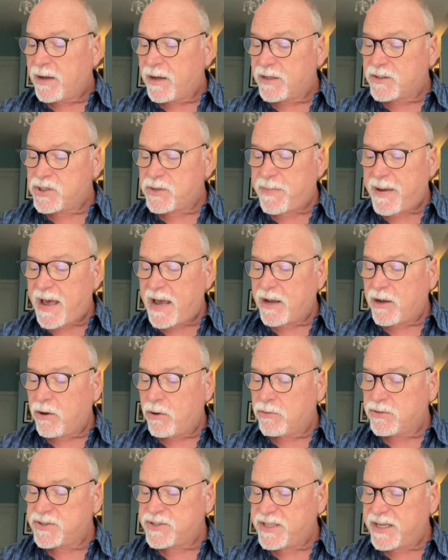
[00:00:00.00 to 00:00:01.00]

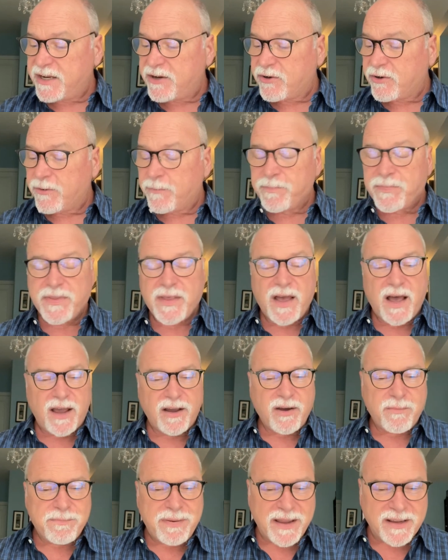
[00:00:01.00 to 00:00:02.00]
tobacco, cedar.
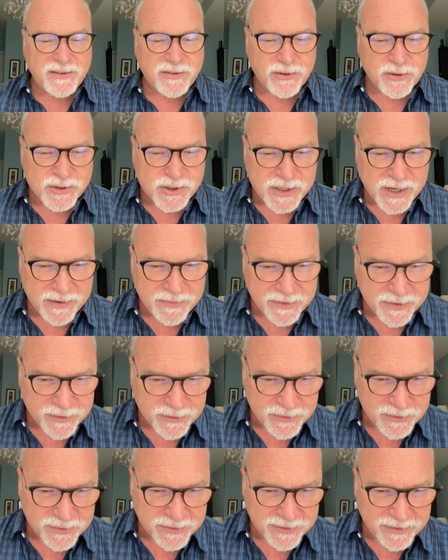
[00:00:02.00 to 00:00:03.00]
I got pencil
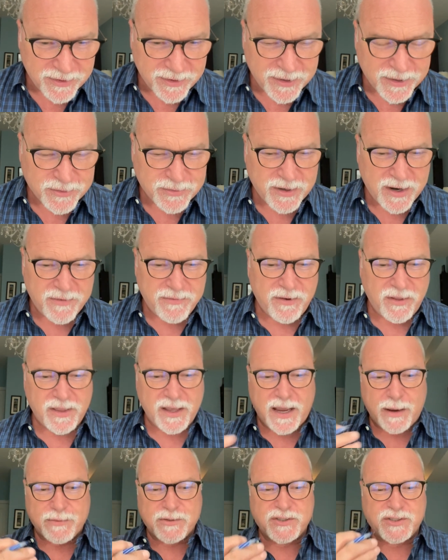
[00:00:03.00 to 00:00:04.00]
shavings on this one. I
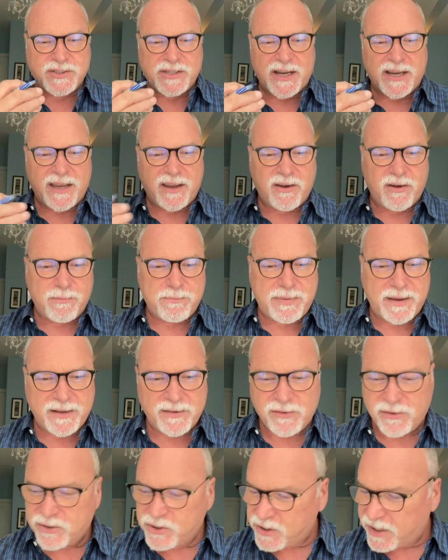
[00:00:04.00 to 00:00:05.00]
felt like I was sucking on
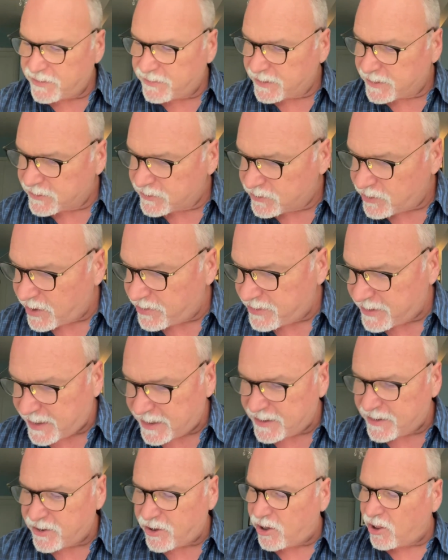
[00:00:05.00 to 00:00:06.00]
pencil shavings. Not that
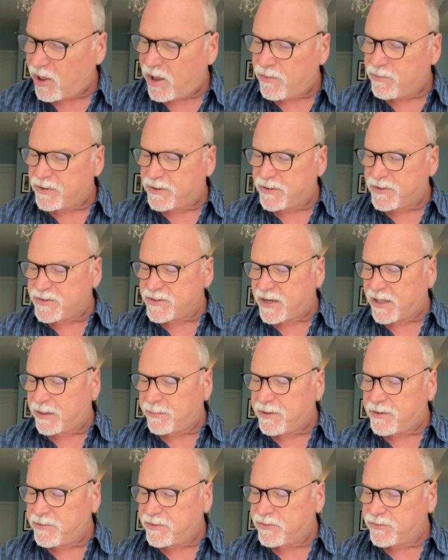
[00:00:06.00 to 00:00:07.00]
I did it a lot when I was in
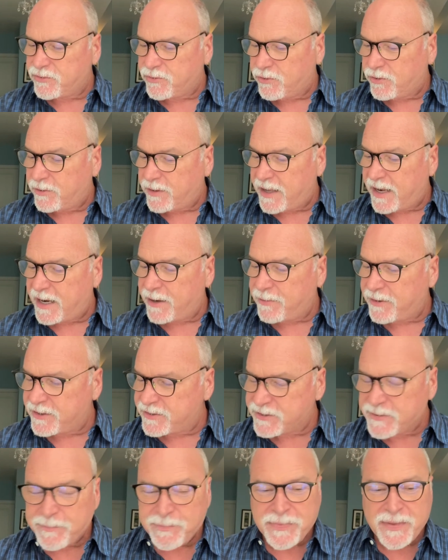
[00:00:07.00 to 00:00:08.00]
elementary school.
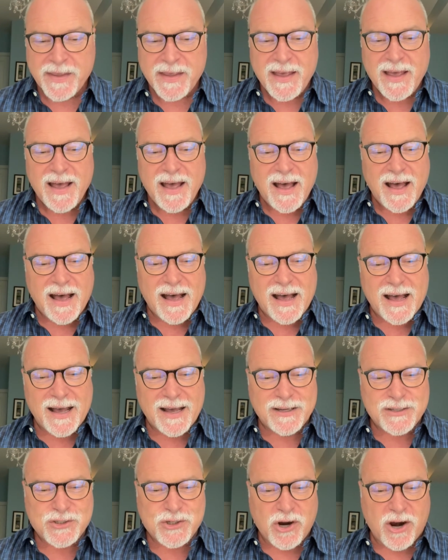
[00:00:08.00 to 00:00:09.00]
Anyways,
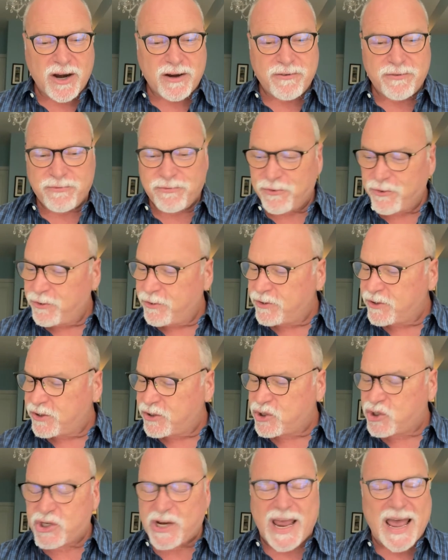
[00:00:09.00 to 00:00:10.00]
dark
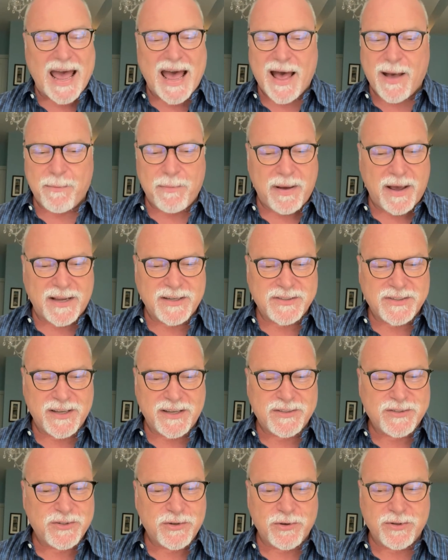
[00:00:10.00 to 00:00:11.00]
fruit jam, I
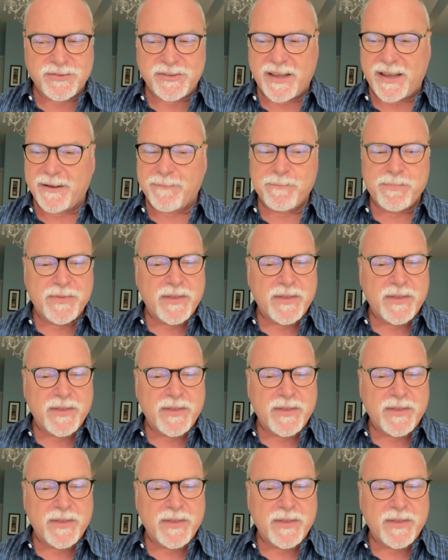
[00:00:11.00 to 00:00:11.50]
said. So it's like